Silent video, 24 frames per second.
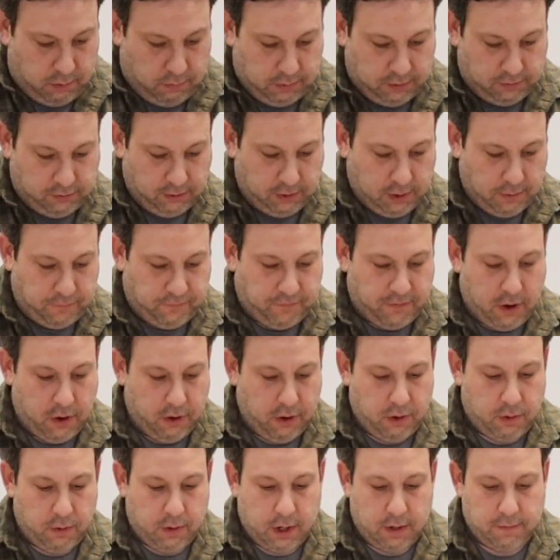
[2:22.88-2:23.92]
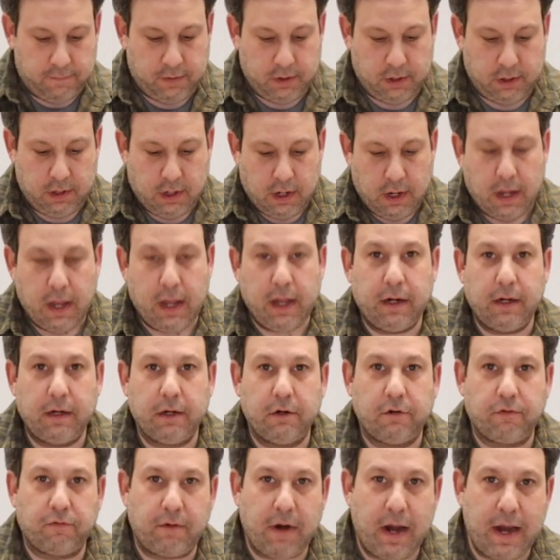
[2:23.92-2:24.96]
We took a photo of it and
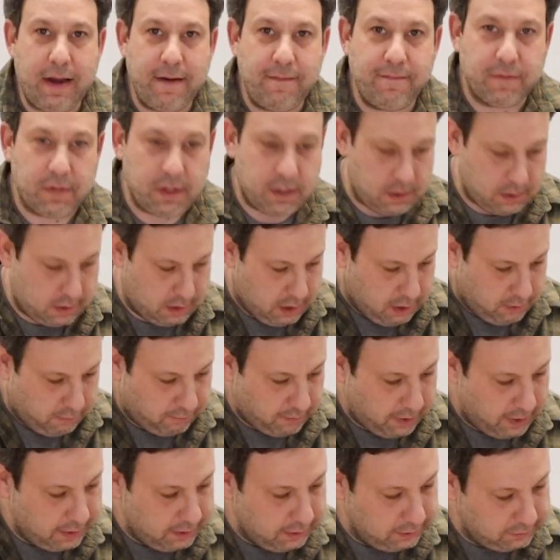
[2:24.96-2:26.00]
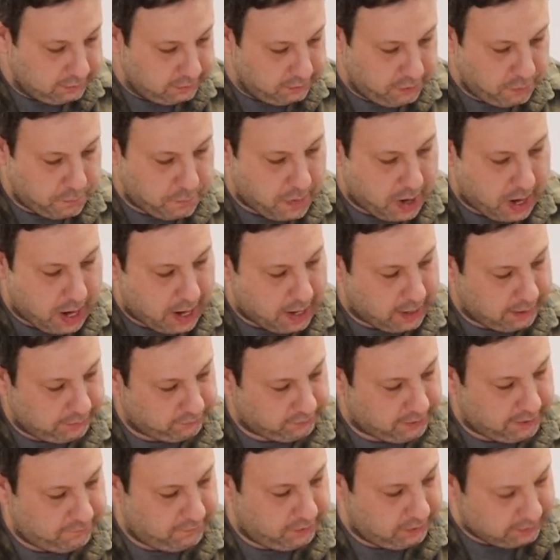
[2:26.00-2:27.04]
engraved it right into the
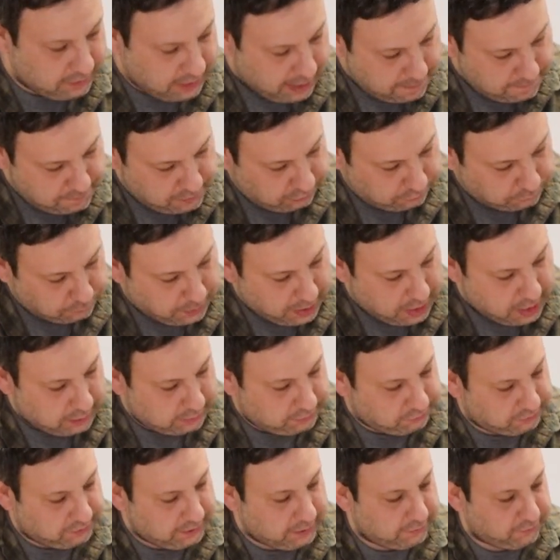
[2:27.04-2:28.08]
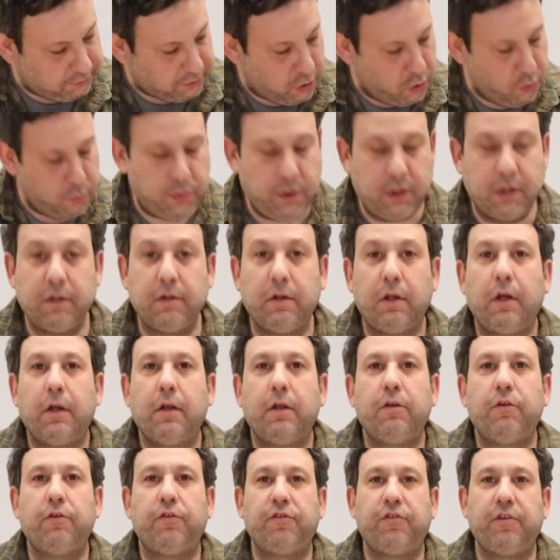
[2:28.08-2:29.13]
box. Every time this box gets open,
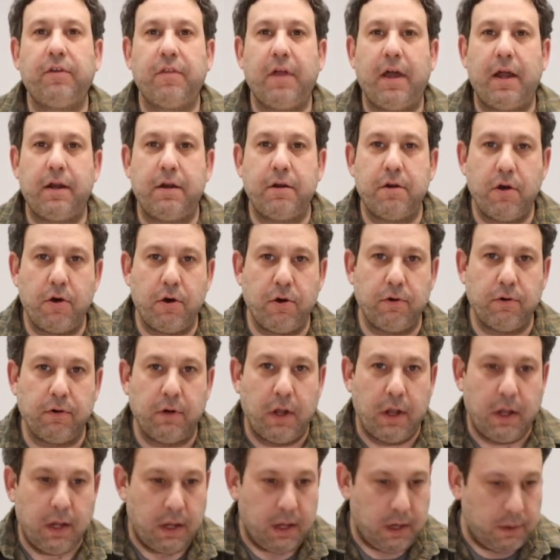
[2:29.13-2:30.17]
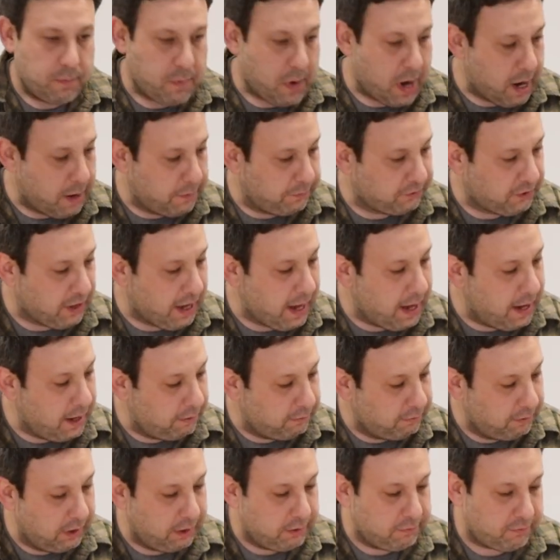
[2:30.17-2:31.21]
you see that note in mom's
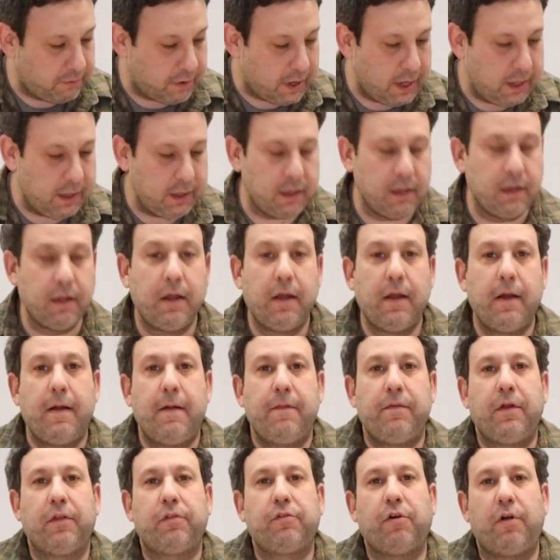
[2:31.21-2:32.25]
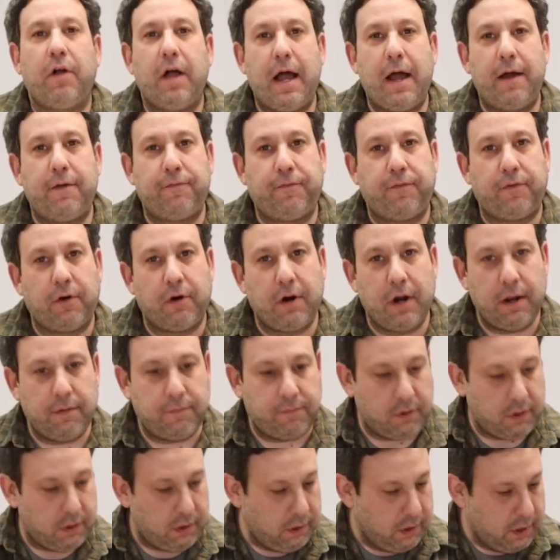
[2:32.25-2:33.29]
handwritten writing that they'll have
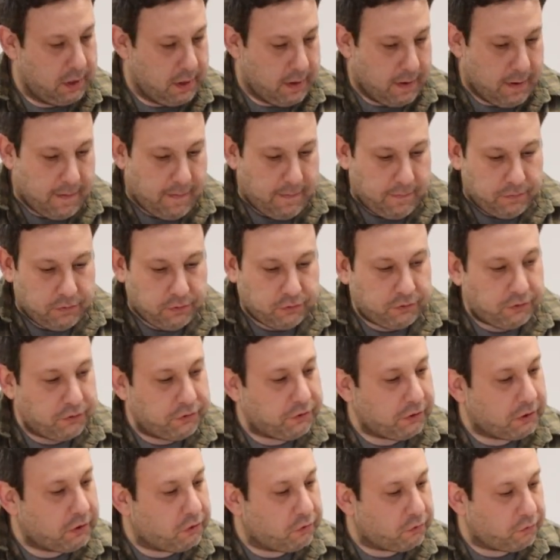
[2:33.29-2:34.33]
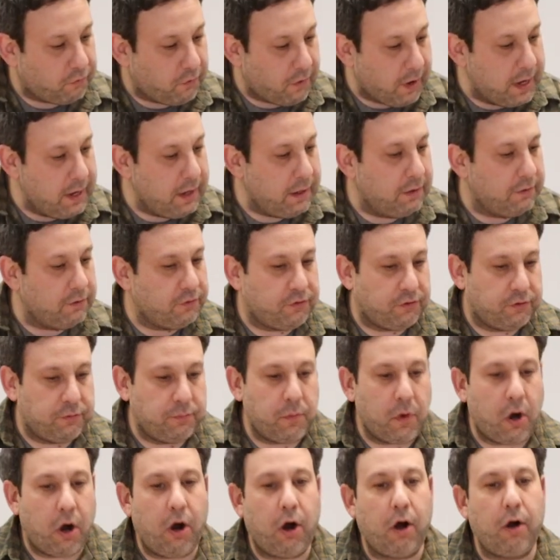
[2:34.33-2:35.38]
forever. This is a great
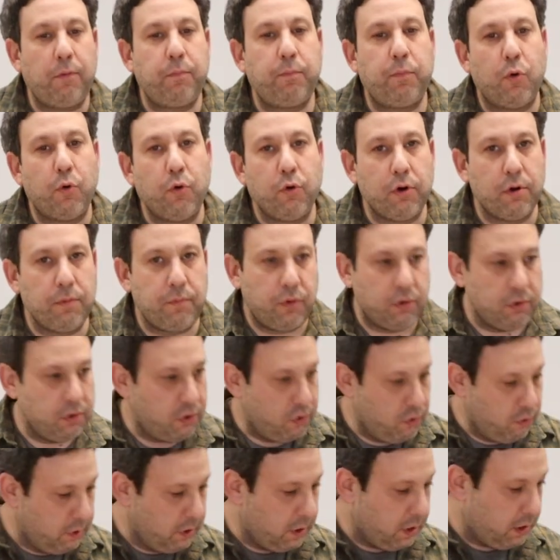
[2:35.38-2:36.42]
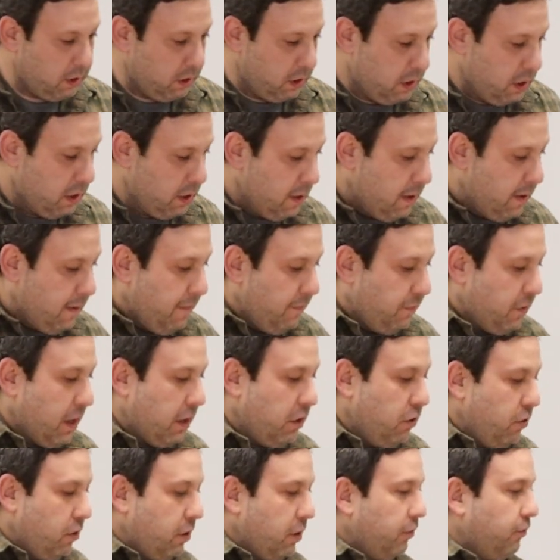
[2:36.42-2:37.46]
small portable unit
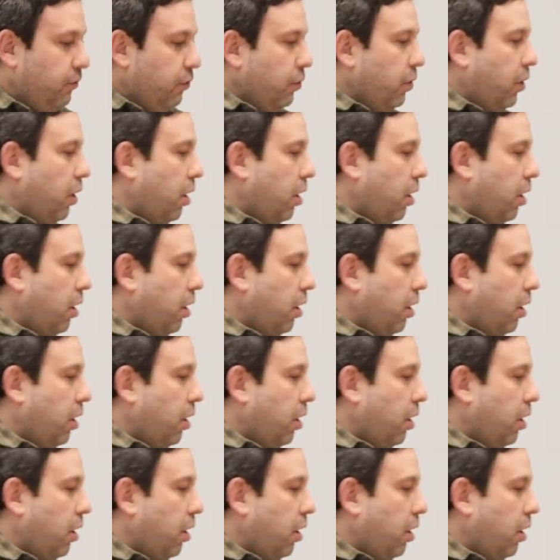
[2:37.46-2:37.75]
that you could do